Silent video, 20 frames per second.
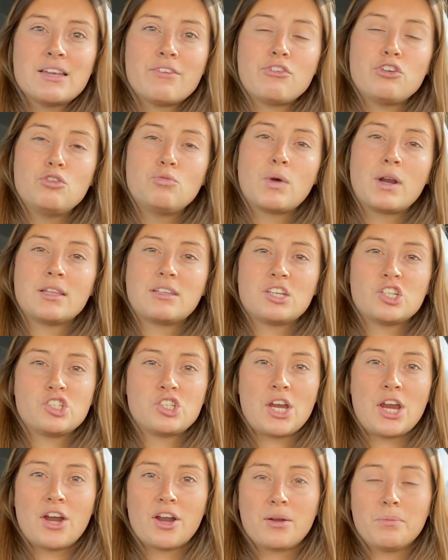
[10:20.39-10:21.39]
If you wanted to
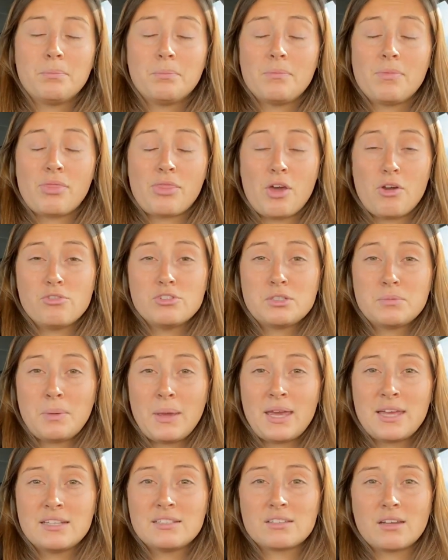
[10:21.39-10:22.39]
share in those
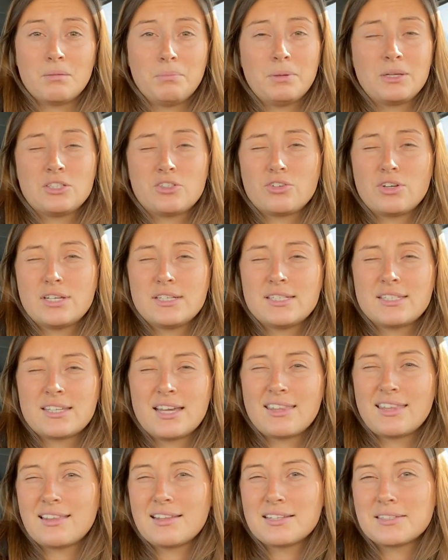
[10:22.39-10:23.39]
pins on Pinterest,
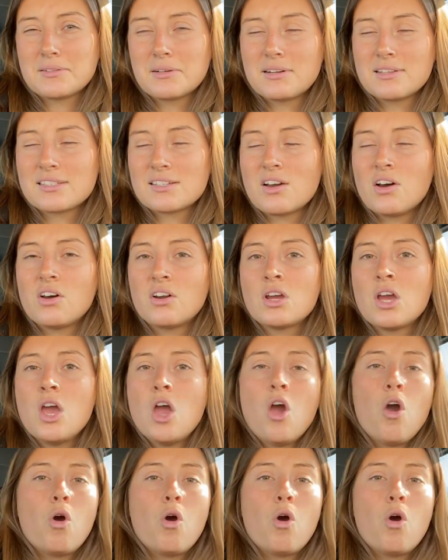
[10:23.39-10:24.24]
I think that's what it's called,